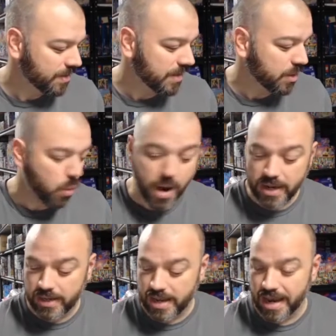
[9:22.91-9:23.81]
The
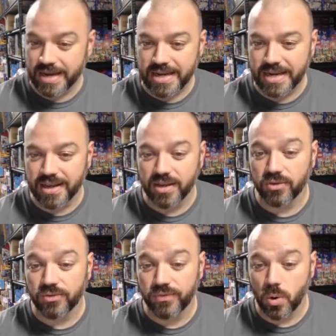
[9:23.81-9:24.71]
quantity I need
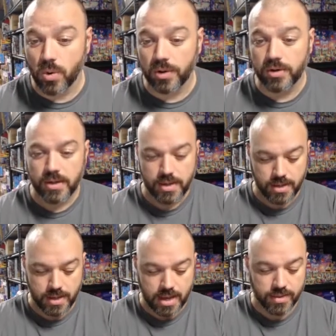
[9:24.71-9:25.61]
is 4,
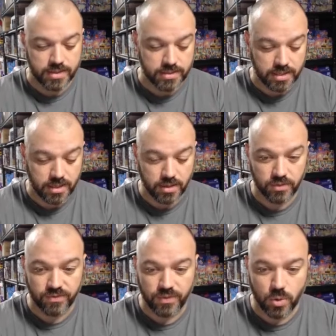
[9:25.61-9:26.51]
and this
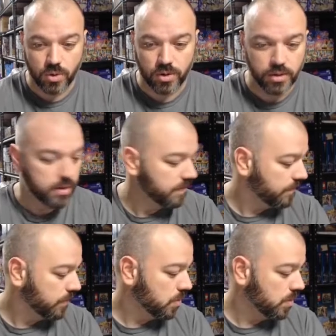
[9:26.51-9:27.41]
is 4
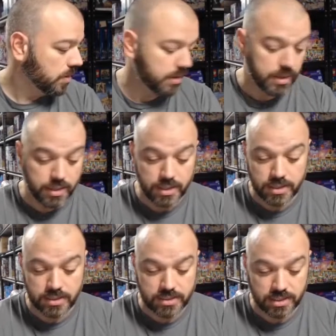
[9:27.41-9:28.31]
for
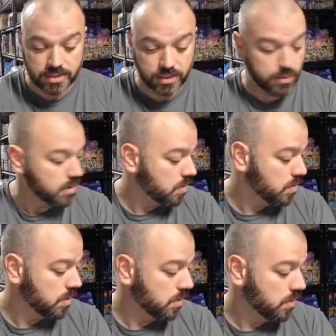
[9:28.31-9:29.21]

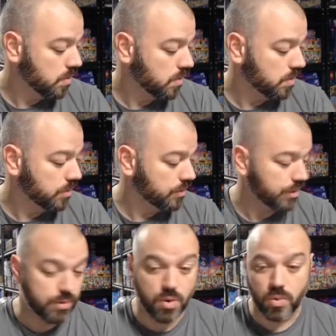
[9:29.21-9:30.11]

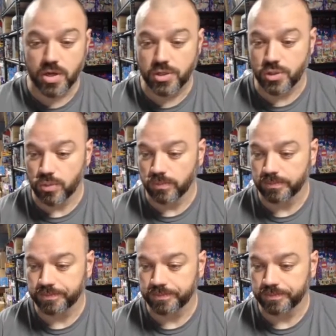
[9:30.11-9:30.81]
60012.